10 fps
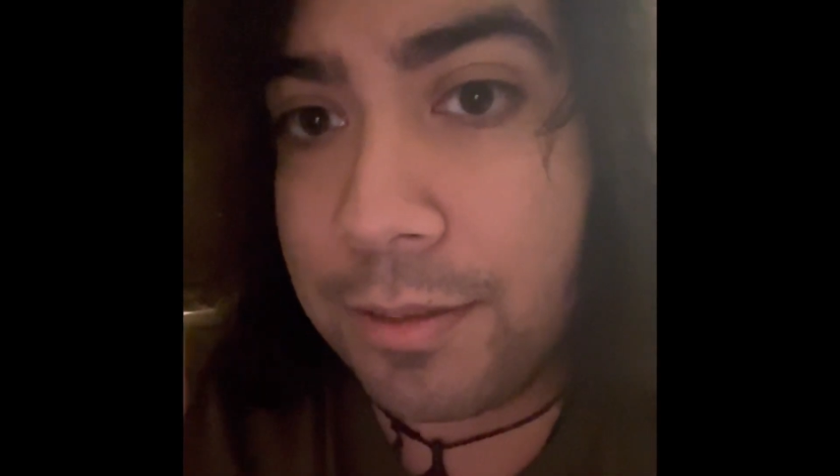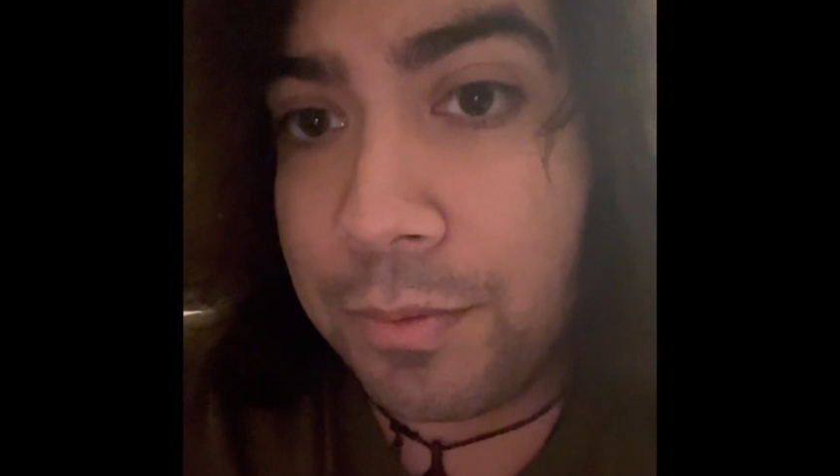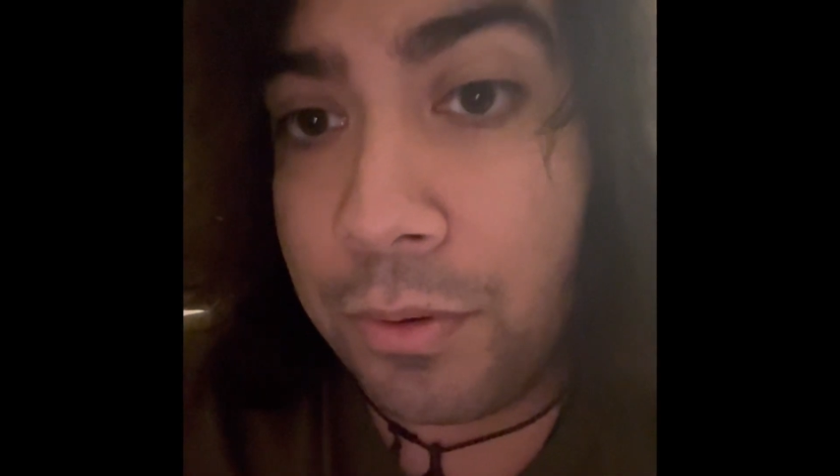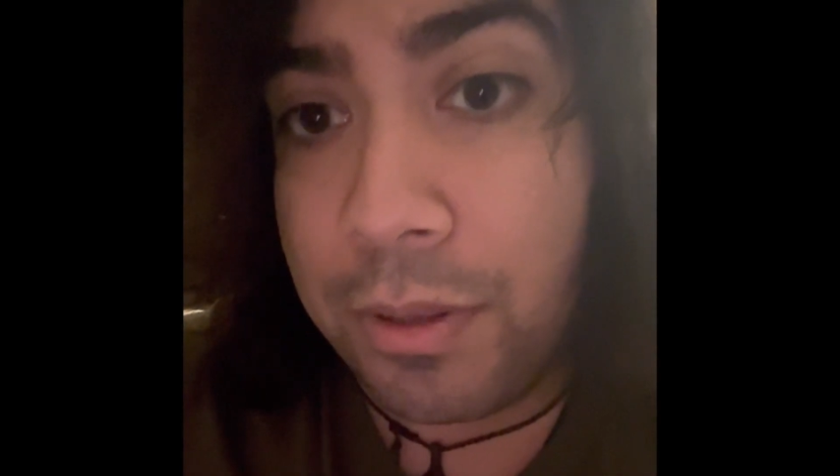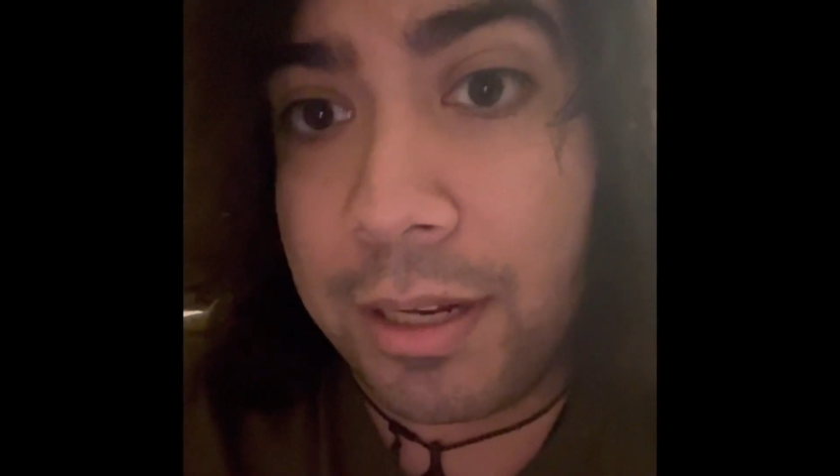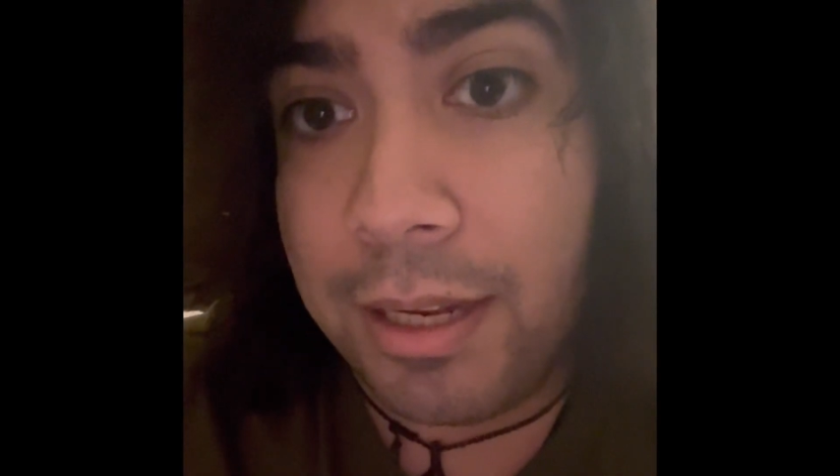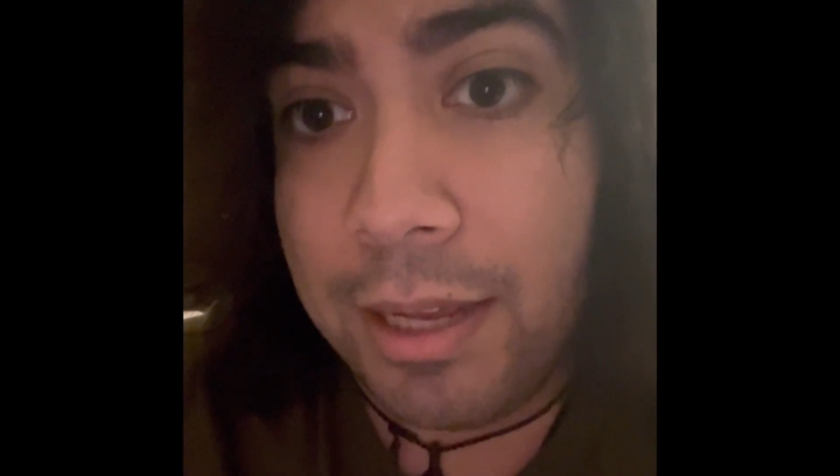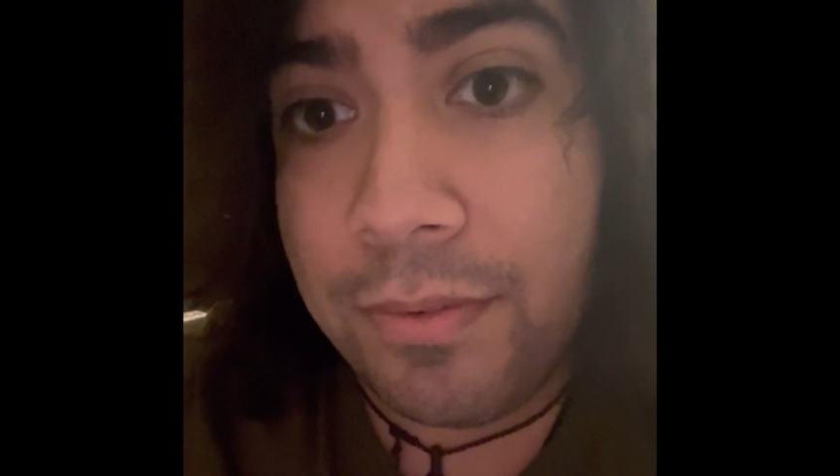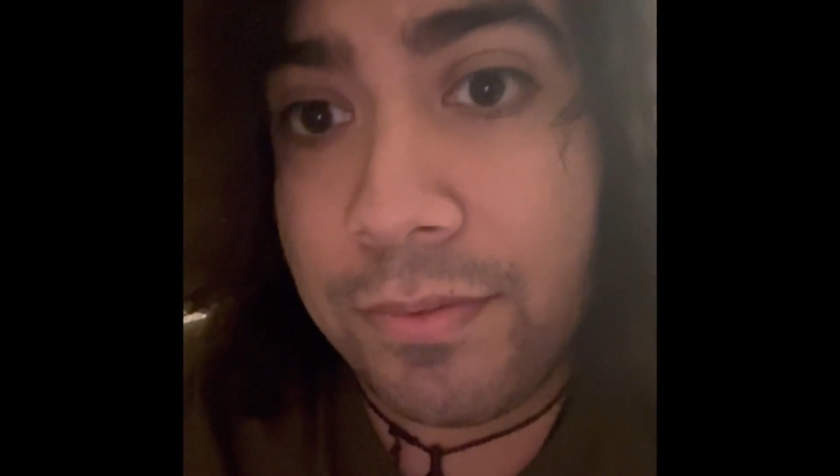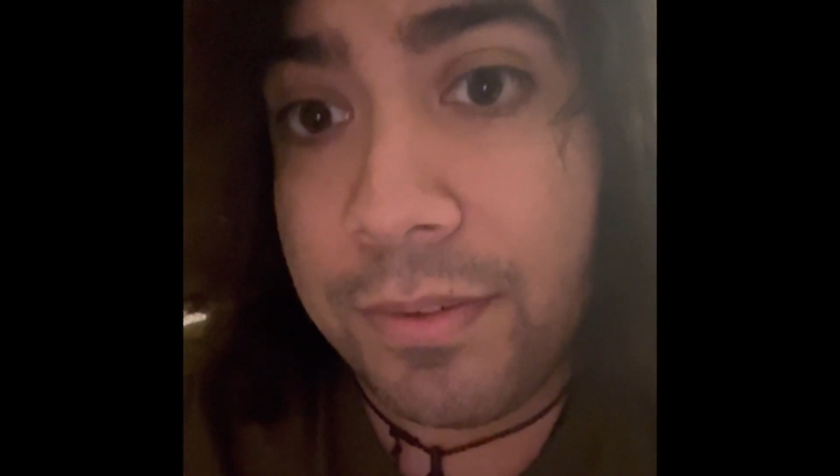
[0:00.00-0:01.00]
them through the
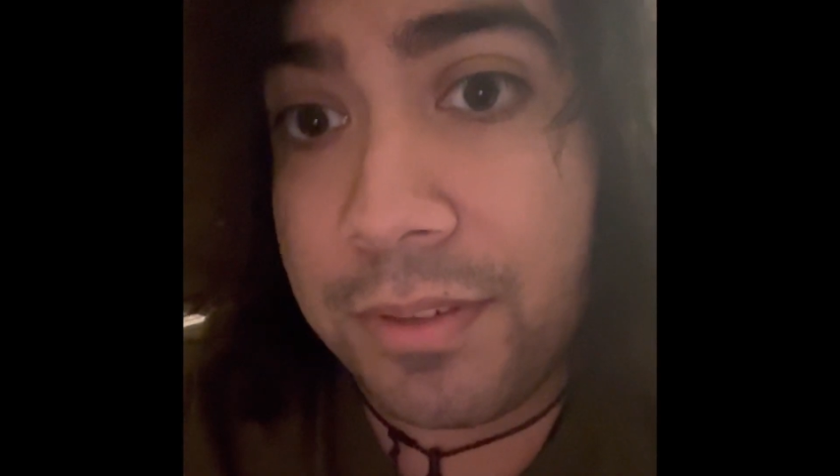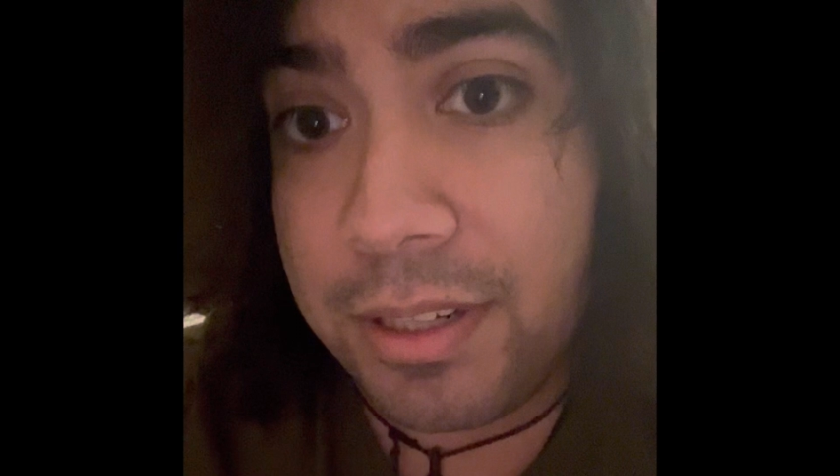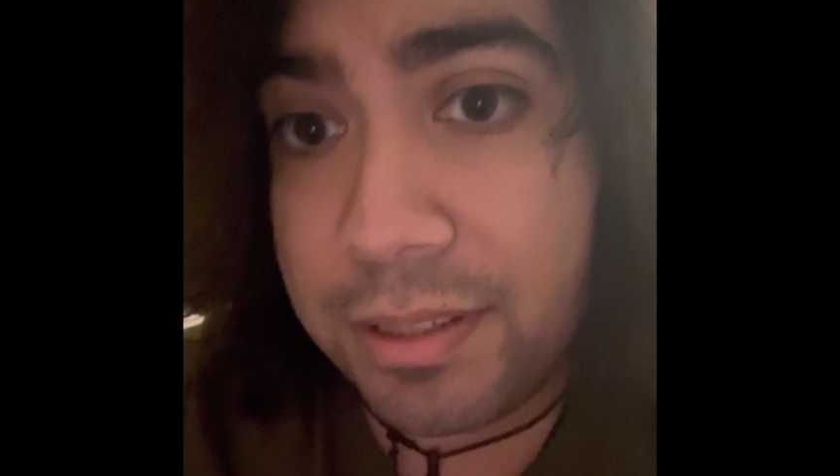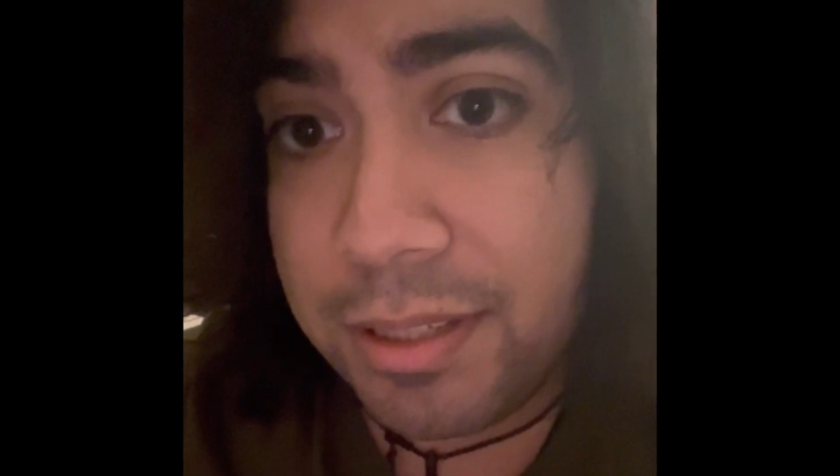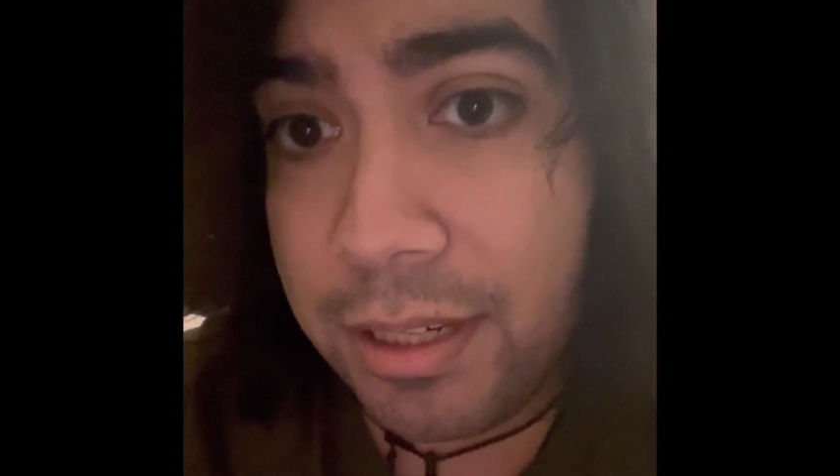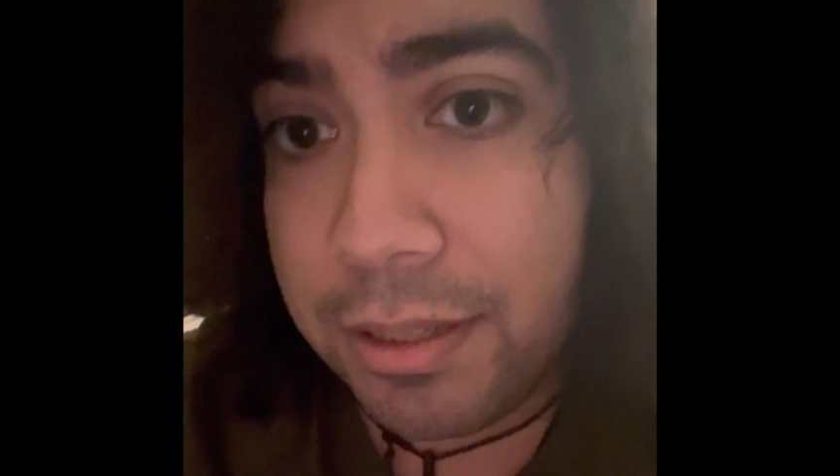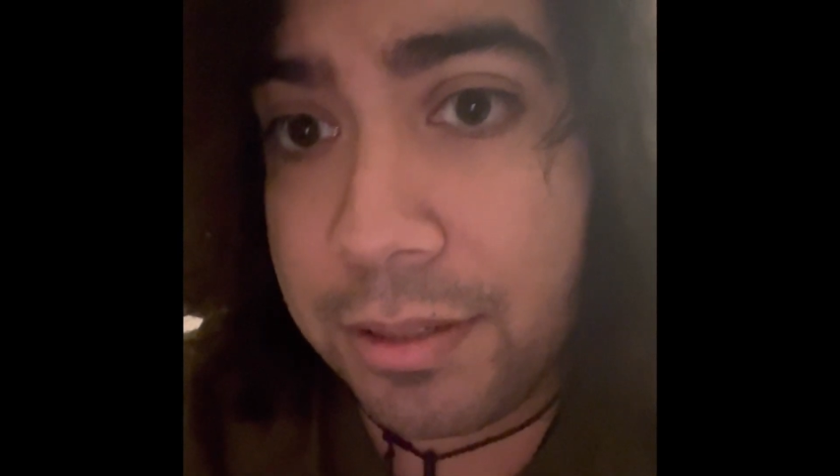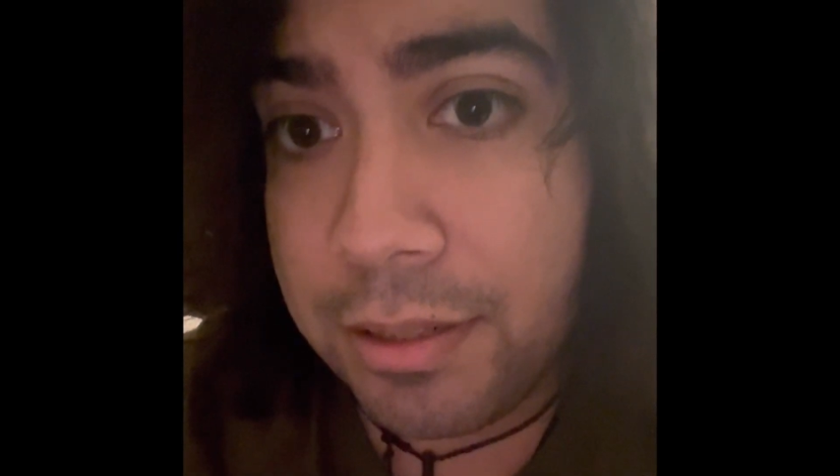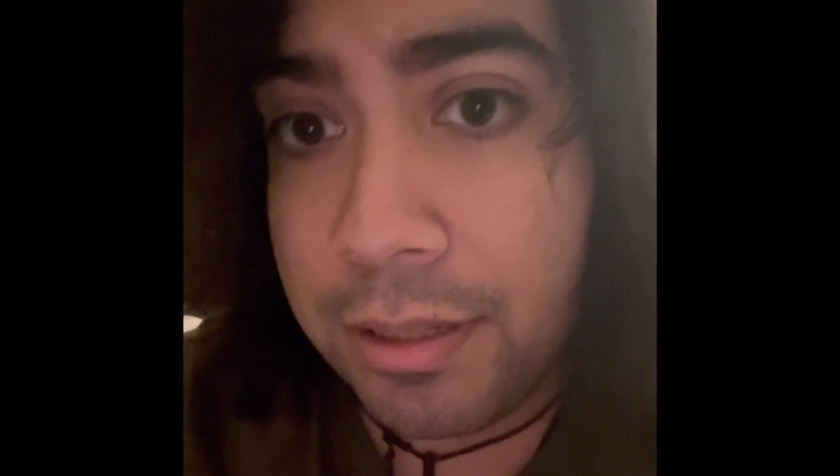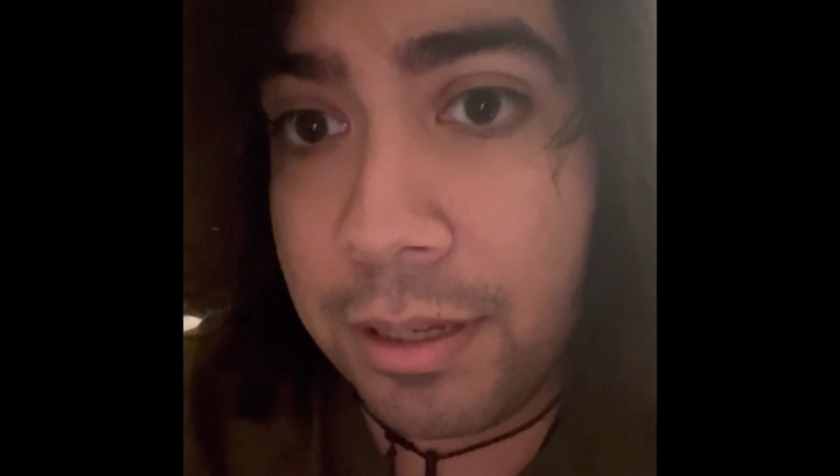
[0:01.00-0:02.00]
1156